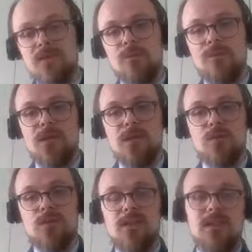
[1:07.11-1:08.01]
compared
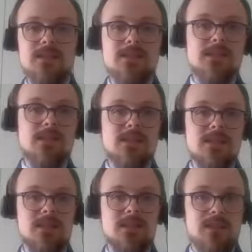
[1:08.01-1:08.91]
to the
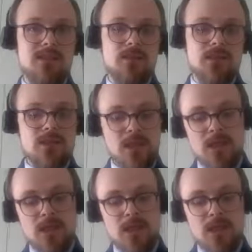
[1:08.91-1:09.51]
1990 levels.